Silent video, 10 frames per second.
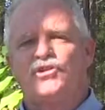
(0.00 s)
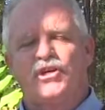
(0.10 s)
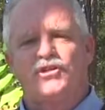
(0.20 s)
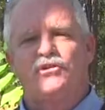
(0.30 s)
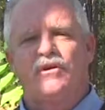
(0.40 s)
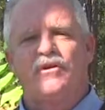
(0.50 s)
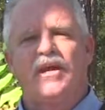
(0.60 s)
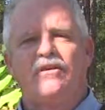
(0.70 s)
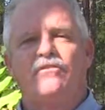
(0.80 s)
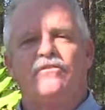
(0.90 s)
shuts your
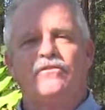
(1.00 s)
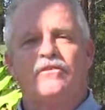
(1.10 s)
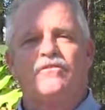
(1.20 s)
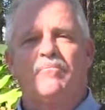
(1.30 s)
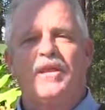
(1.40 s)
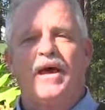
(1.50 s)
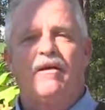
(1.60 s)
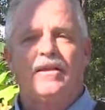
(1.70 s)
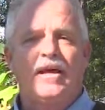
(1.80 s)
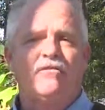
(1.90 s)
irrigation system
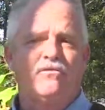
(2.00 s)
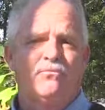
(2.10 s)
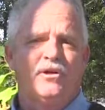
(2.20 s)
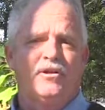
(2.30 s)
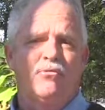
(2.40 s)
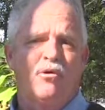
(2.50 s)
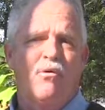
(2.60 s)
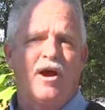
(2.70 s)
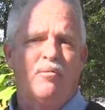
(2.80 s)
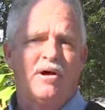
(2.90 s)
down, and that's really
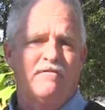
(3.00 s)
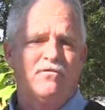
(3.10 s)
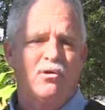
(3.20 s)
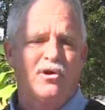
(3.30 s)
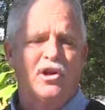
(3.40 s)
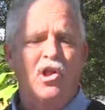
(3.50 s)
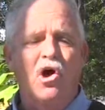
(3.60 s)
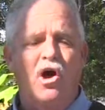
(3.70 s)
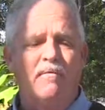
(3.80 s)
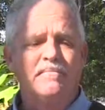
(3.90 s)
required by Florida
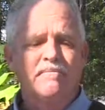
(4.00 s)
law.